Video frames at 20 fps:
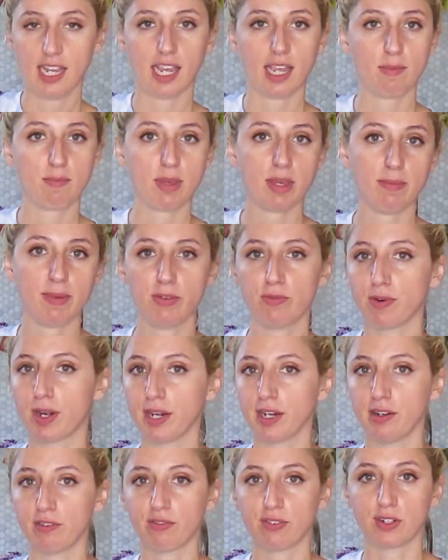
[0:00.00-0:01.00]
and maybe
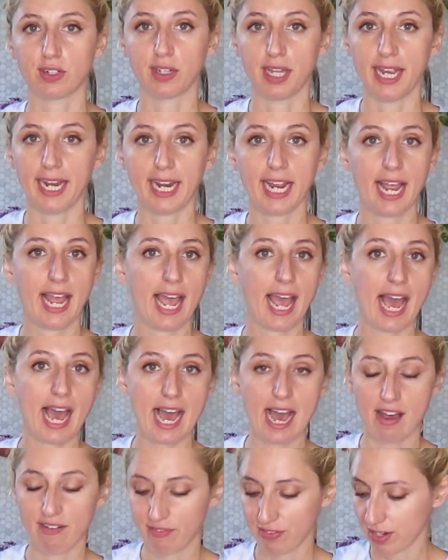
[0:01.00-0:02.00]
run it for like
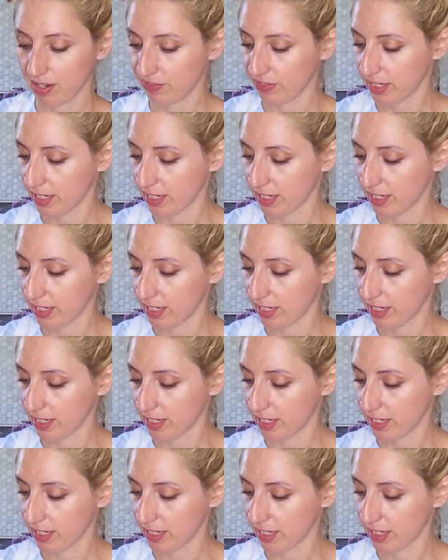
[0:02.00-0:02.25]
half of